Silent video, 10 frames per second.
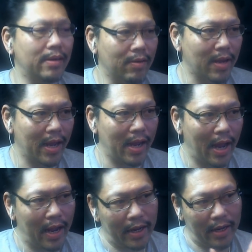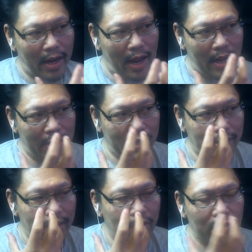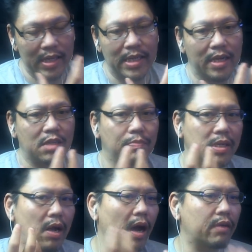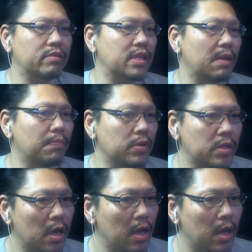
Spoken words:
okay, and these expert aquascapers